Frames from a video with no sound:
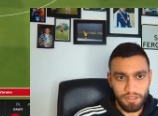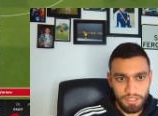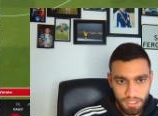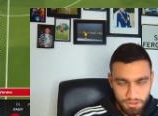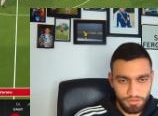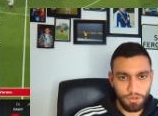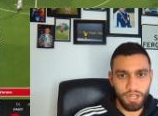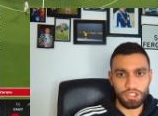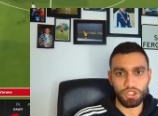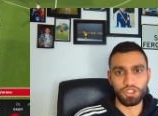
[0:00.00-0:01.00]
Gives to
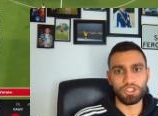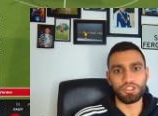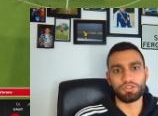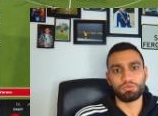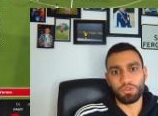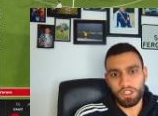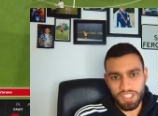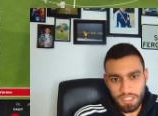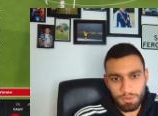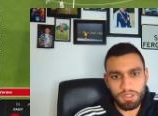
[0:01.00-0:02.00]
Varane. Good. We are
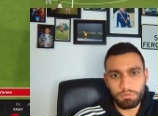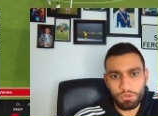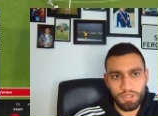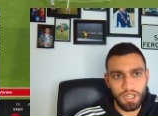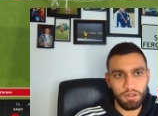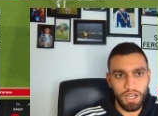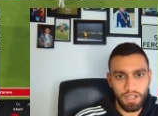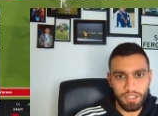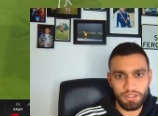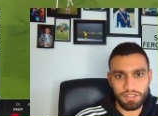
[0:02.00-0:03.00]
keeping the ball now. I
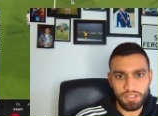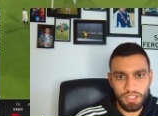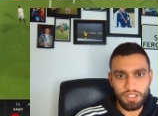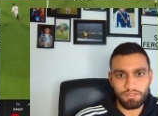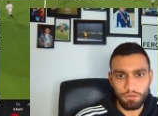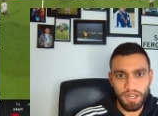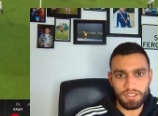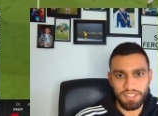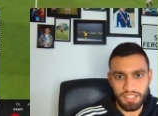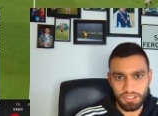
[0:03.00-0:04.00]
like this. Varane
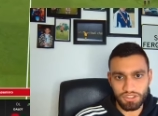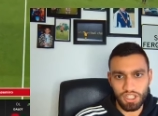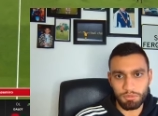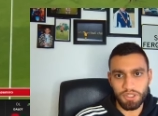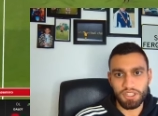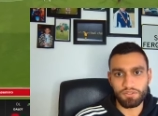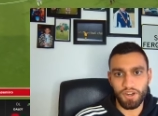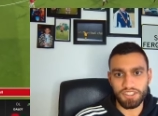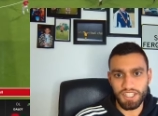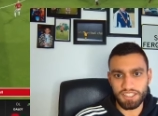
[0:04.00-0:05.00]
takes his time.
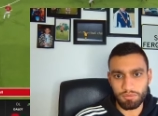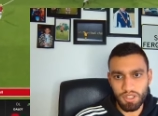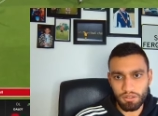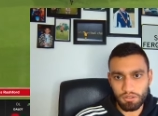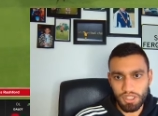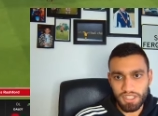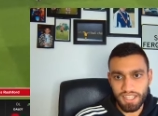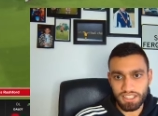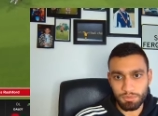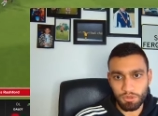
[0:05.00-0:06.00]
Finds Casemiro.
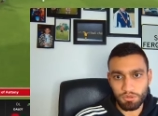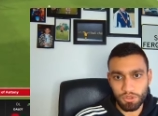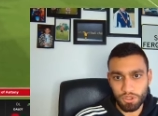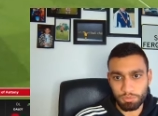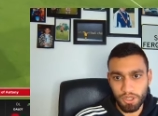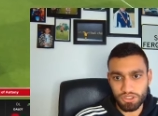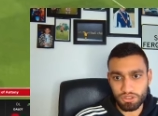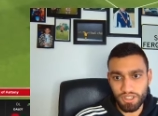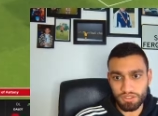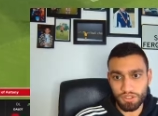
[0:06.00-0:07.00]
Casemiro, good pass into
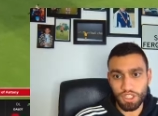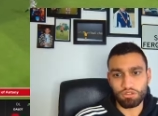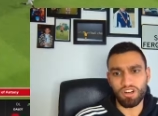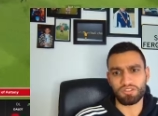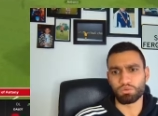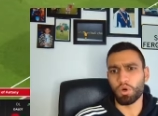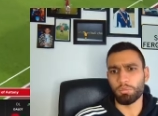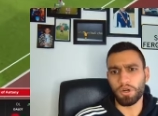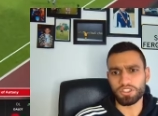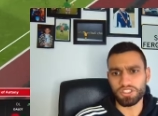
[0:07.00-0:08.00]
Rashford. Rashford, what a
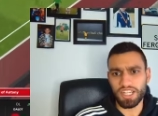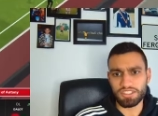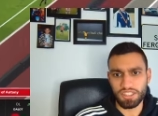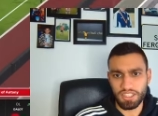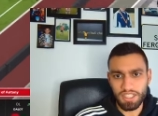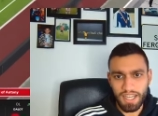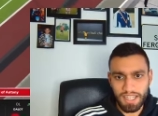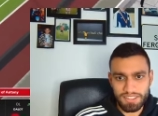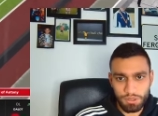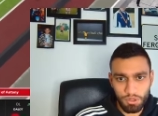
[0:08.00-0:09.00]
pass into Antony.
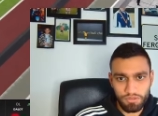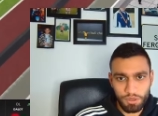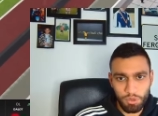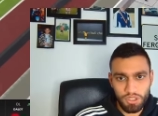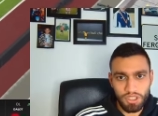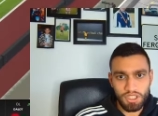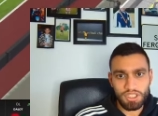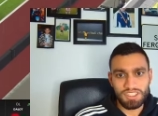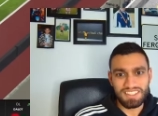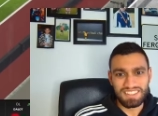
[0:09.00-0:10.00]
Antony 1v1
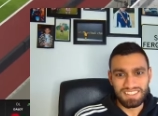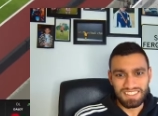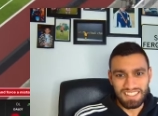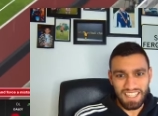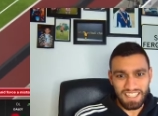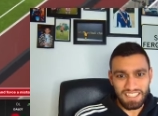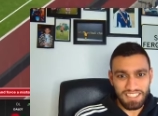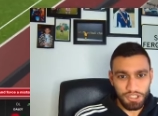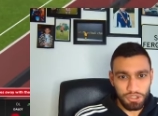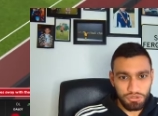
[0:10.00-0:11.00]
against
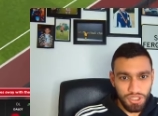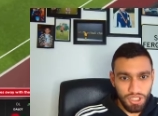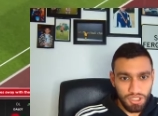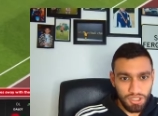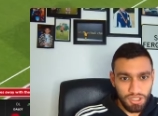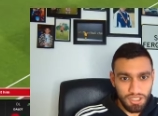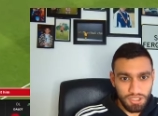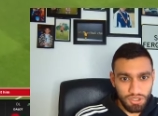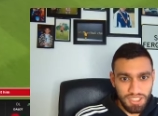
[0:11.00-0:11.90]
Acuna. He's on a